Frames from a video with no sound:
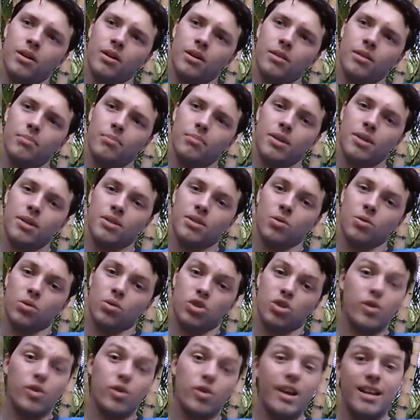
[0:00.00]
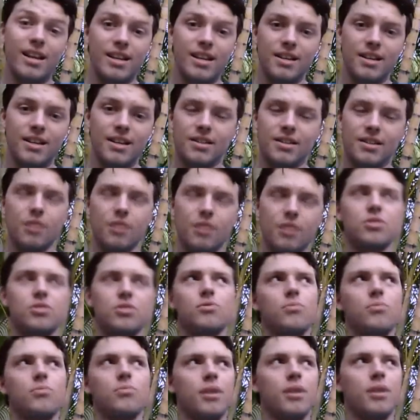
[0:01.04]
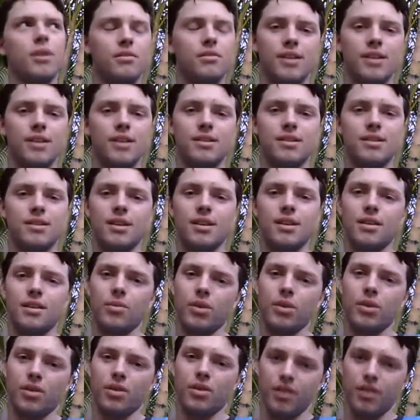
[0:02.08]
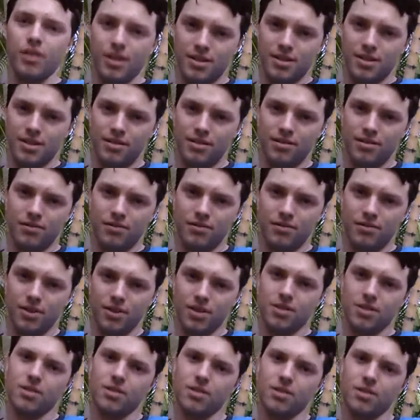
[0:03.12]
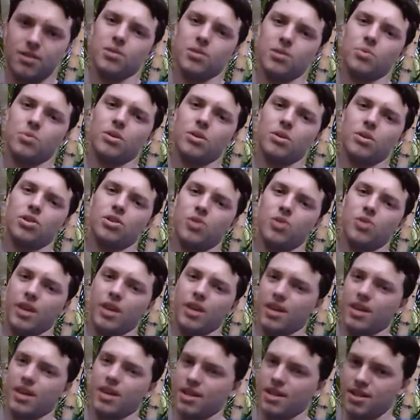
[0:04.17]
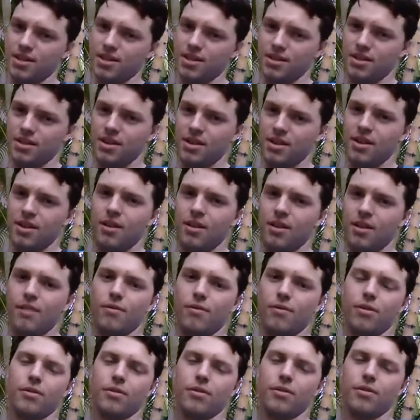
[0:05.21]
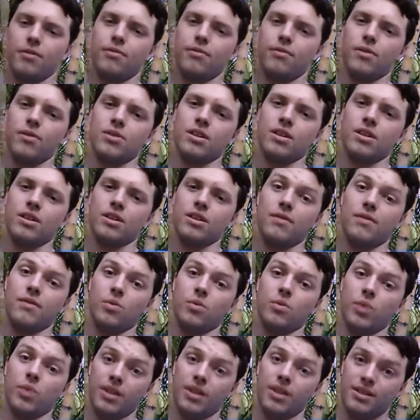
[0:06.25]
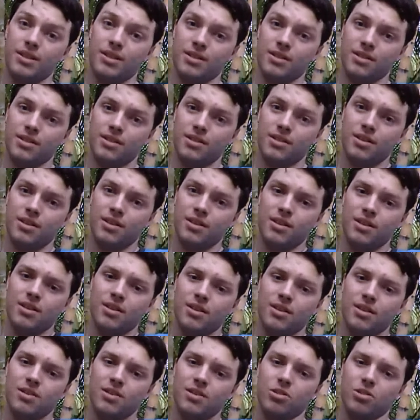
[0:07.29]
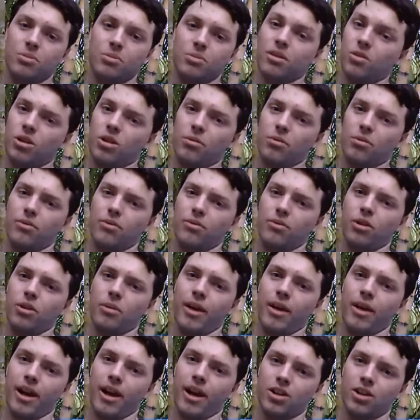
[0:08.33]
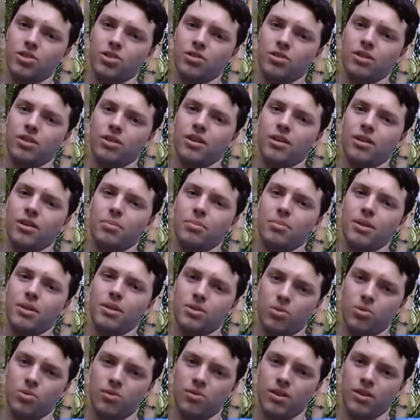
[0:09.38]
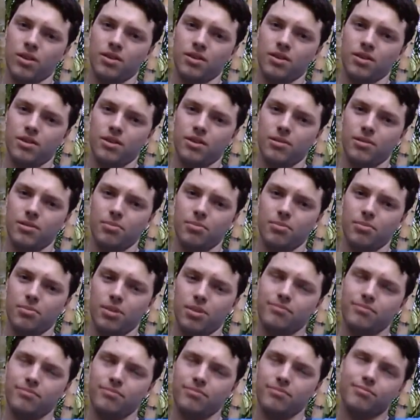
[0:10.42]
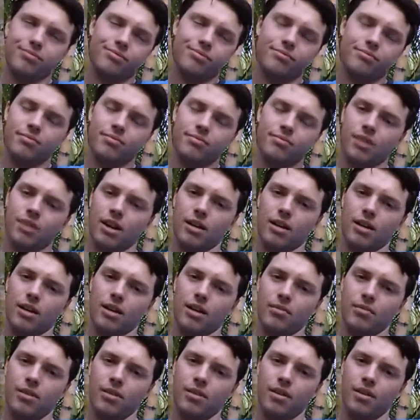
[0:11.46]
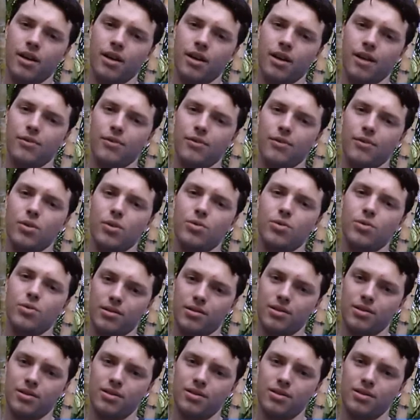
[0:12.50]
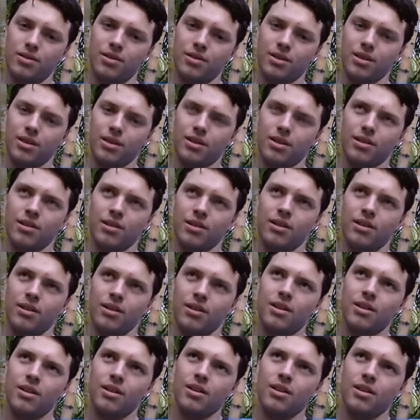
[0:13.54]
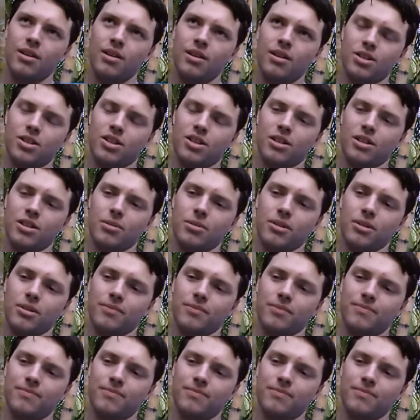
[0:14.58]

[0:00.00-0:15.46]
Peace Corps trainees. I was just reminded of that today, that we are not volunteers, we are trainees for the first 11 weeks. So it'll be a little while before I'm actually a Peace Corps volunteer, but I have no doubt that I shall be.